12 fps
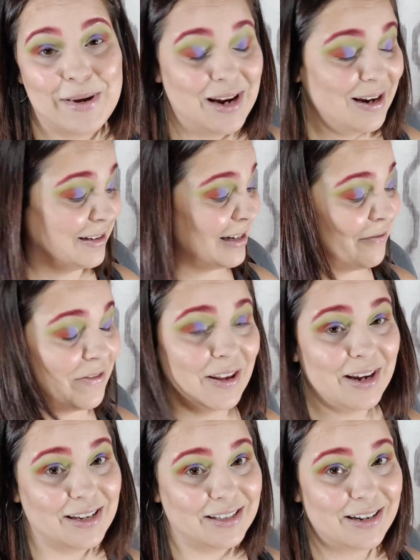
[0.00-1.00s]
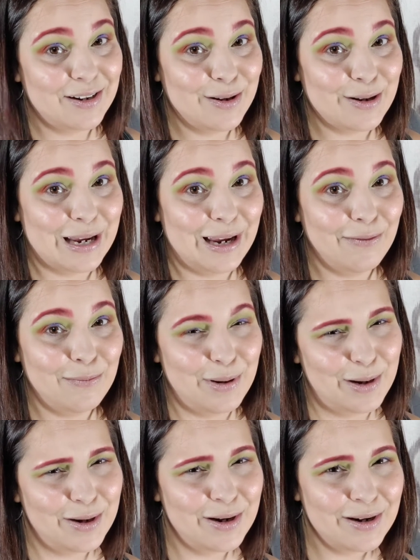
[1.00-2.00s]
me because I feel like it's going to look even
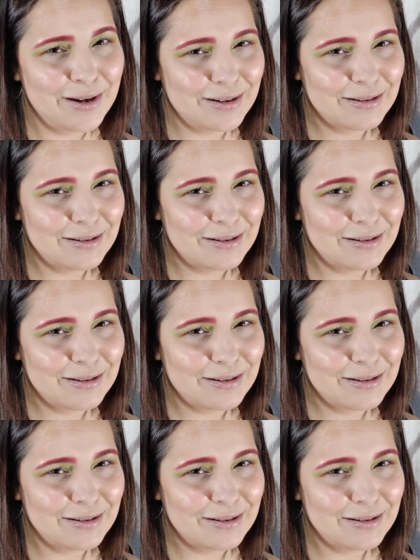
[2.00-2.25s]
better.